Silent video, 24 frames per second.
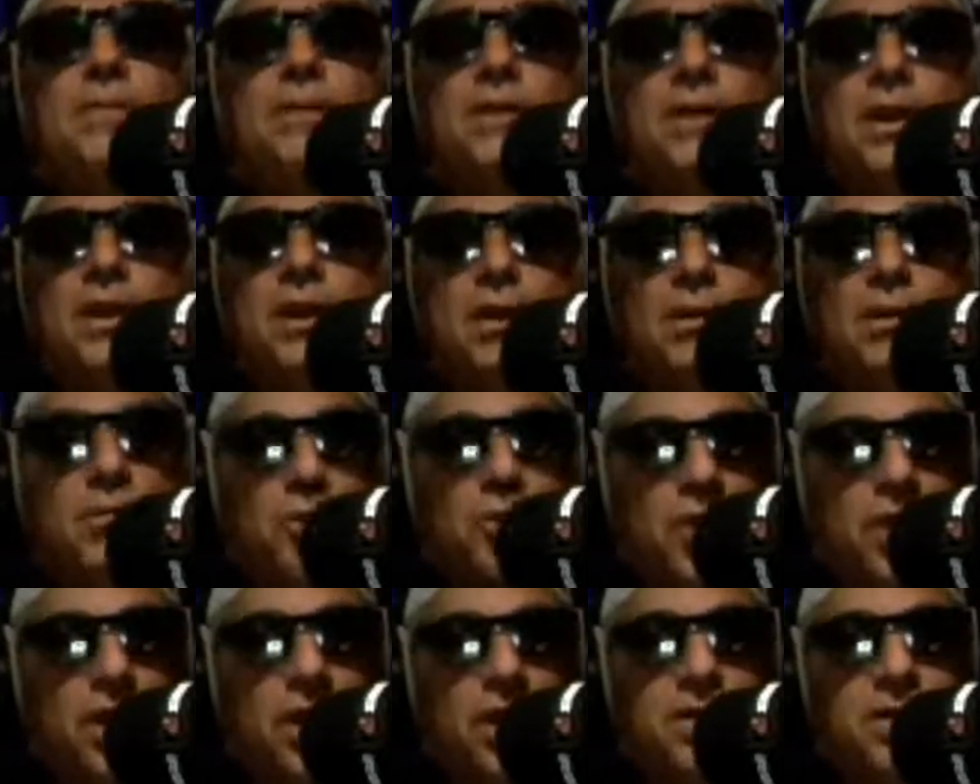you know, I'm
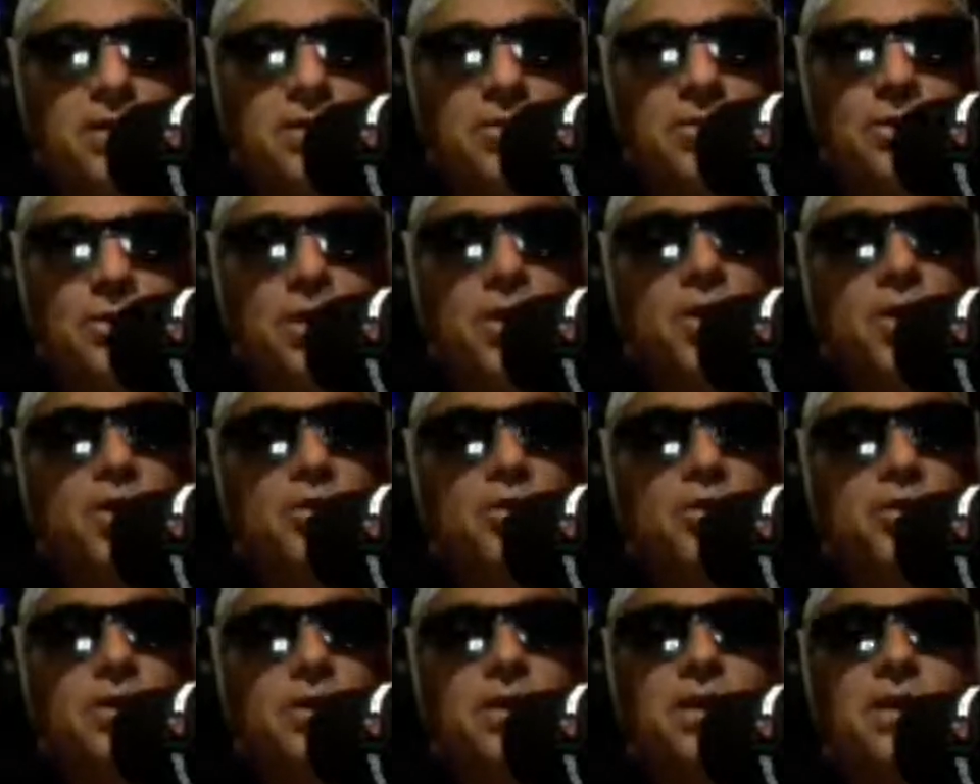ready to
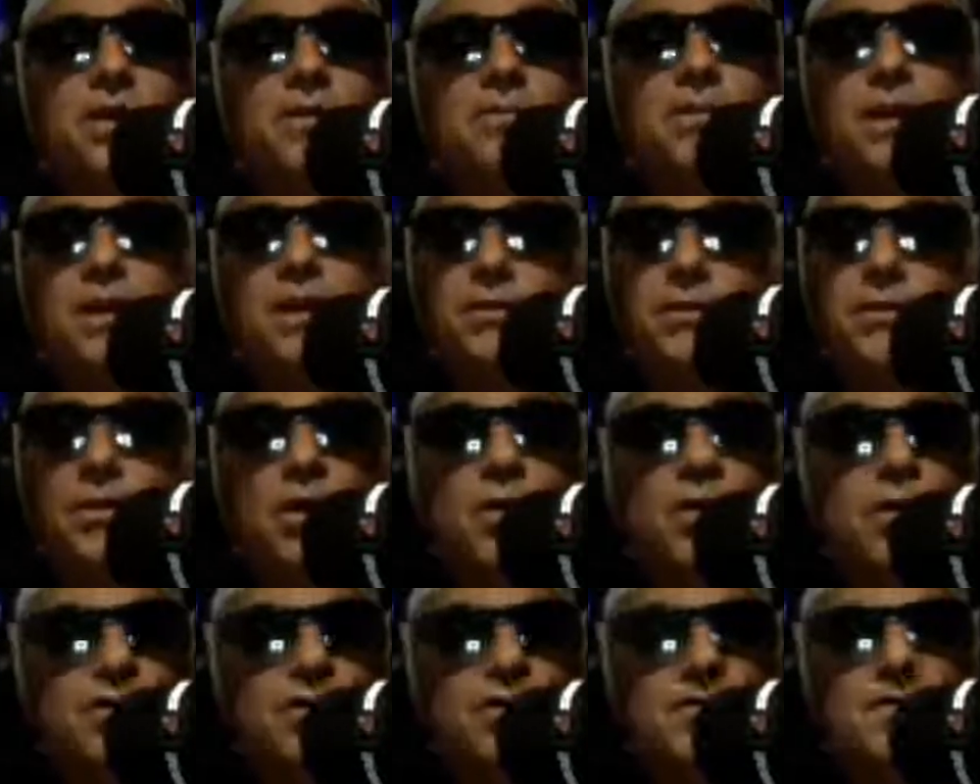rehearse it and be
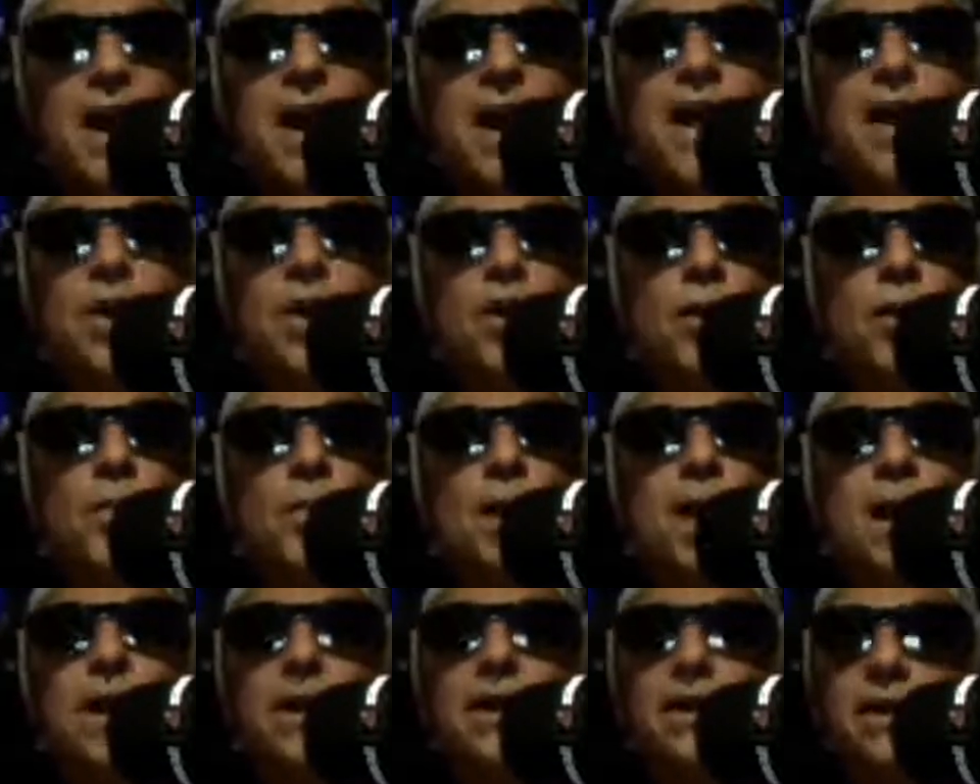on fire
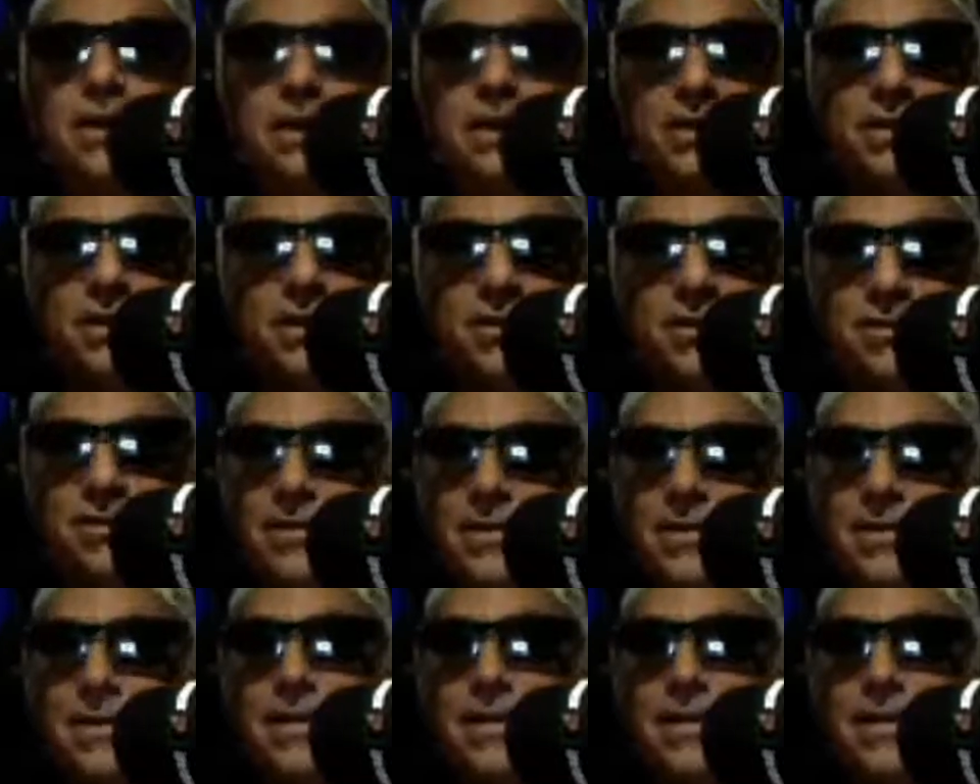about it, you know,